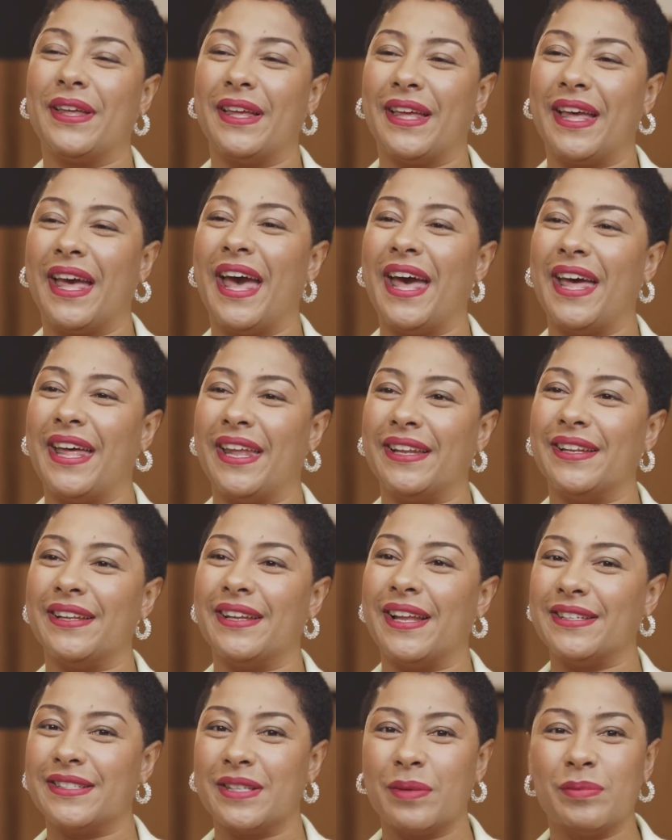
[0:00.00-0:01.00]
And
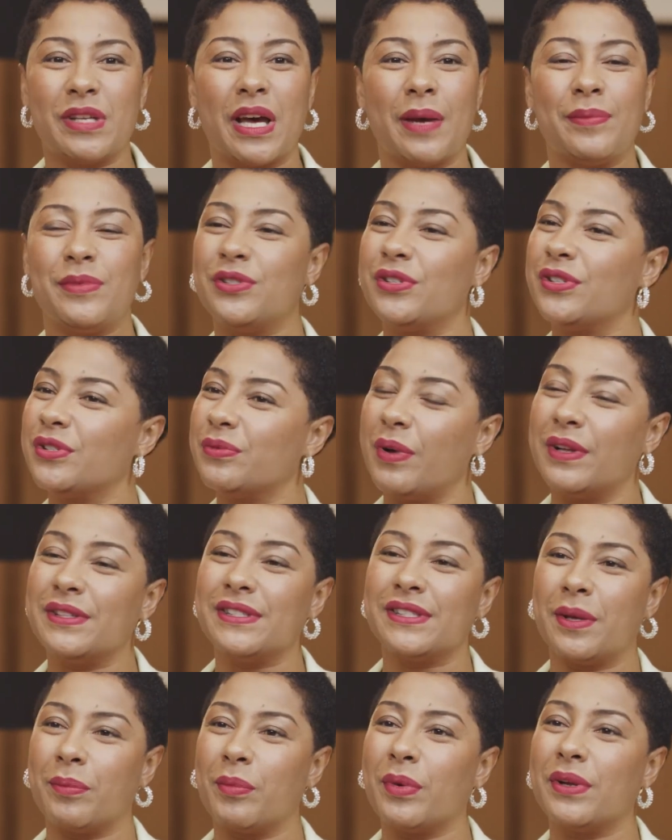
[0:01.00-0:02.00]
sometimes you just
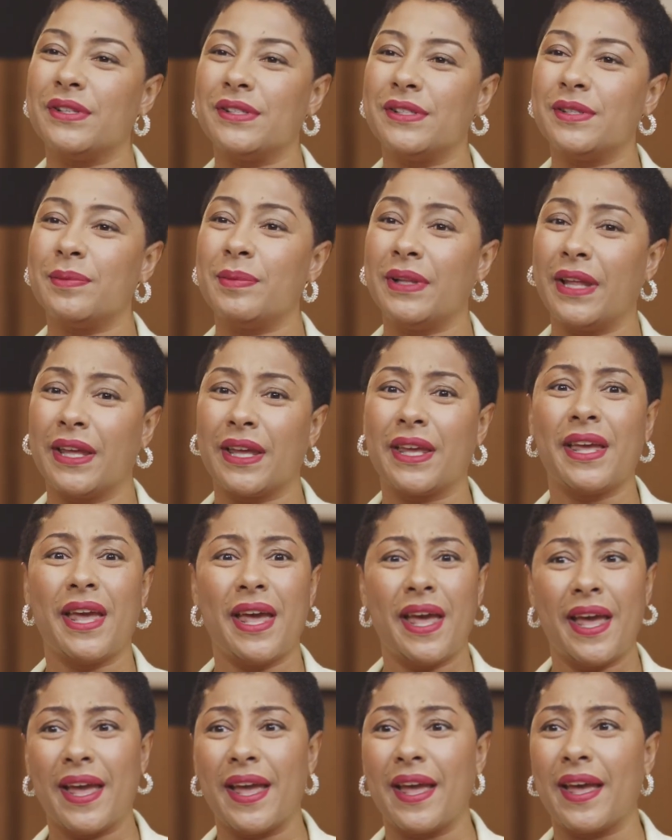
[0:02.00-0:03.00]
want someone to be like,
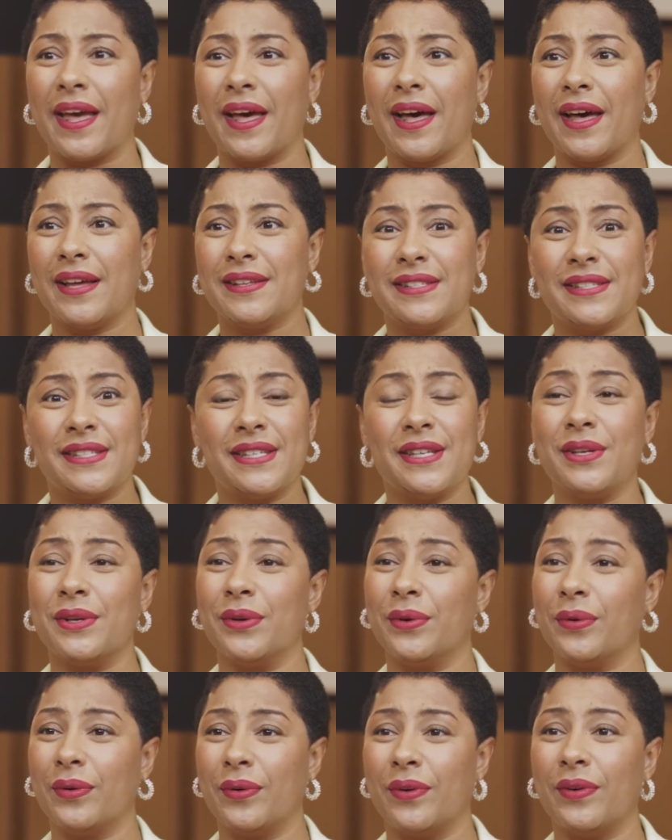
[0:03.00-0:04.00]
hey, I see
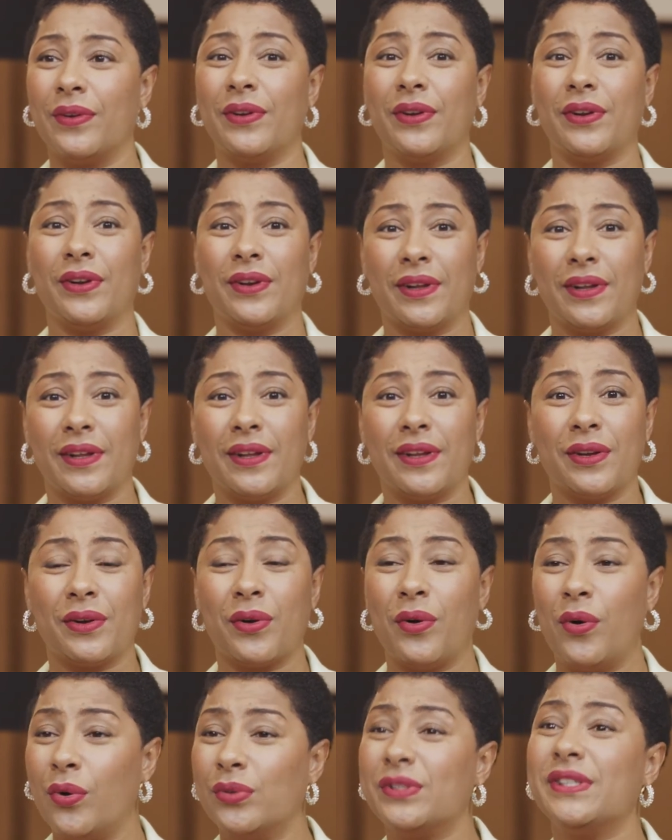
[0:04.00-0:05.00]
you. You're
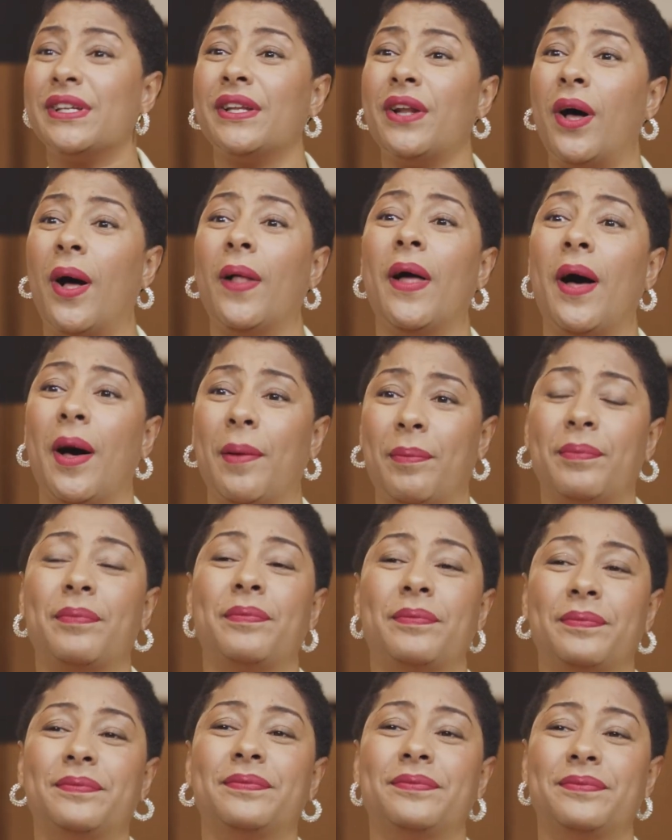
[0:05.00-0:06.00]
holding it all up.
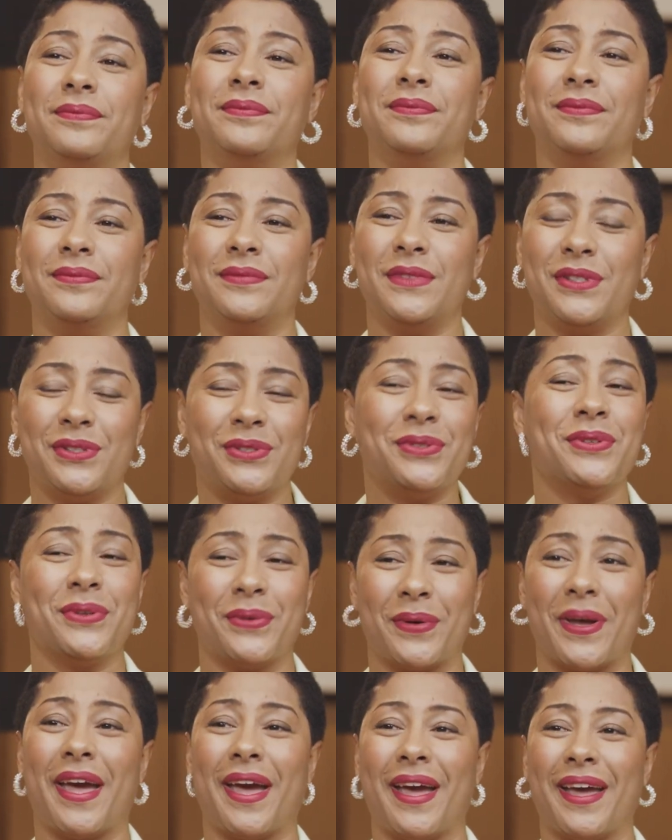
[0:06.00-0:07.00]
You're doing
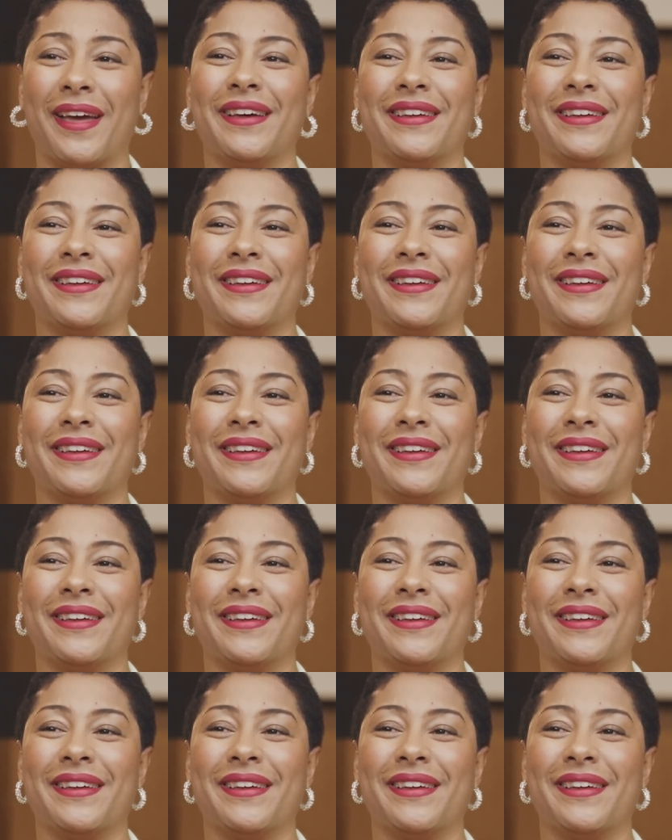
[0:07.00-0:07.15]
okay.